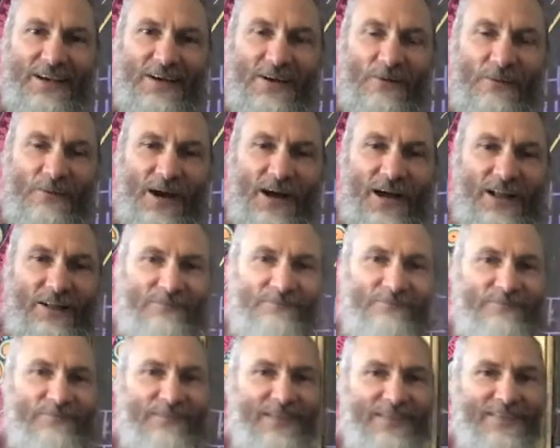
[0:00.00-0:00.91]
Well,
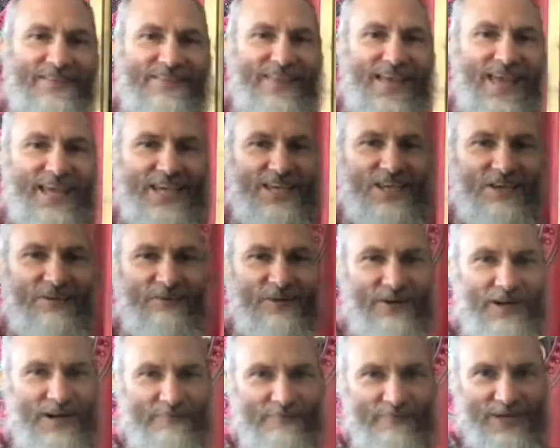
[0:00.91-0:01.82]
thank you
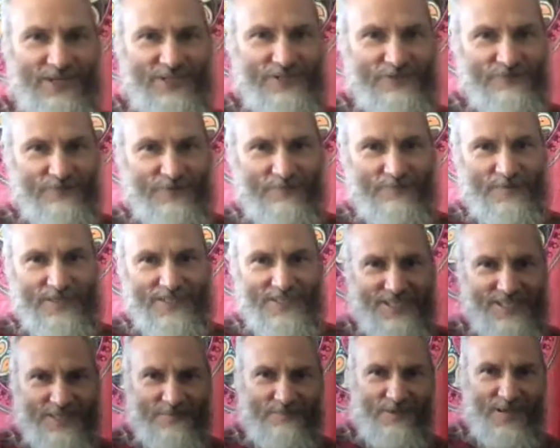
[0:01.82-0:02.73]
very much for
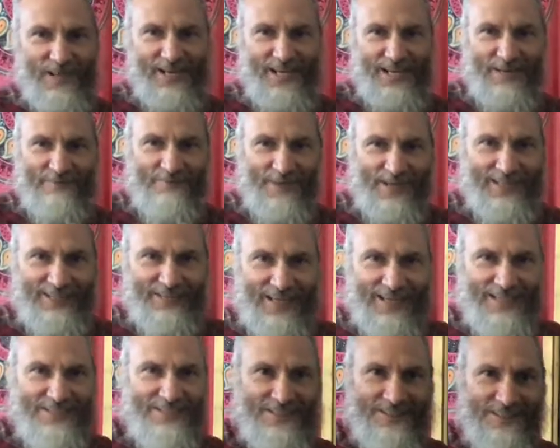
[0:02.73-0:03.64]
participating in my
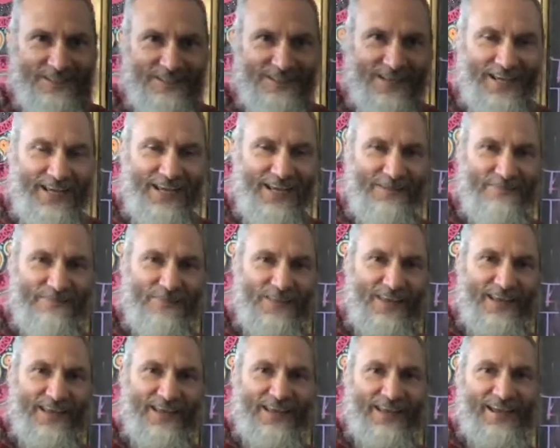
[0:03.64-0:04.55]
lesson today,
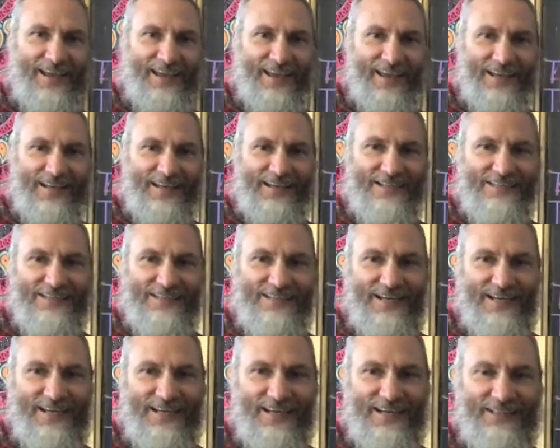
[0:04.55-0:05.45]
and
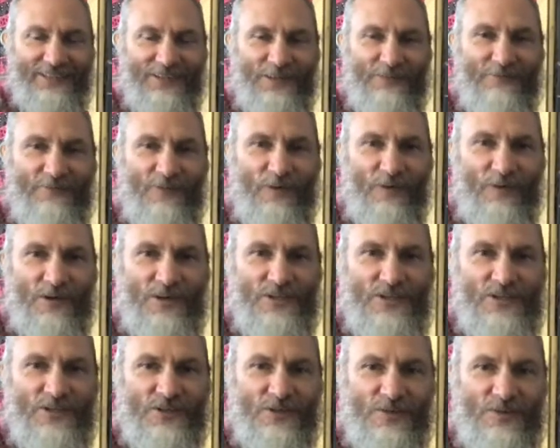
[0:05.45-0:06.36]
I look forward
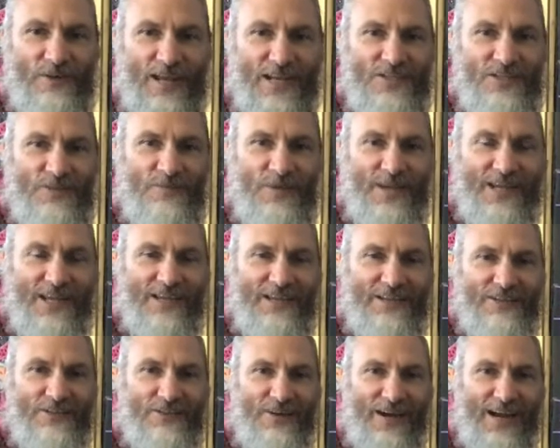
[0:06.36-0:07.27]
to next week
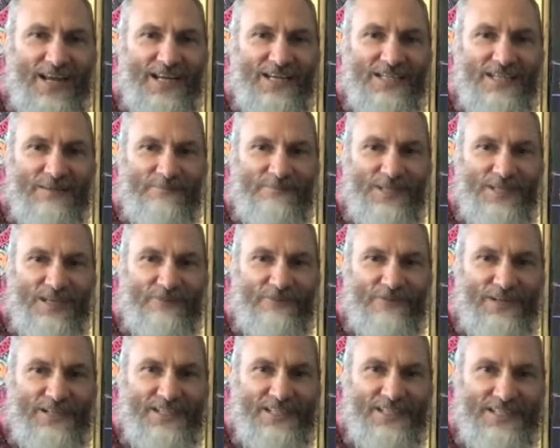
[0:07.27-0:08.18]
trying some
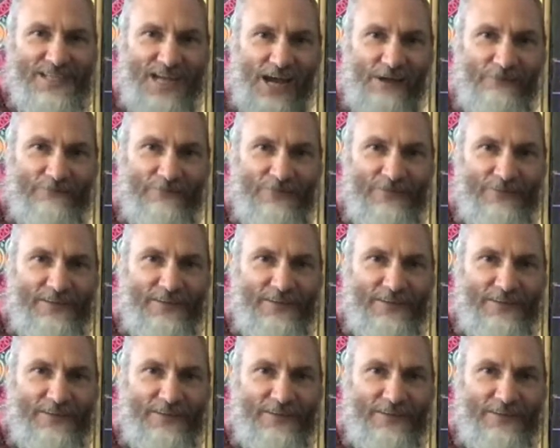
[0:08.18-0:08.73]
different stuff.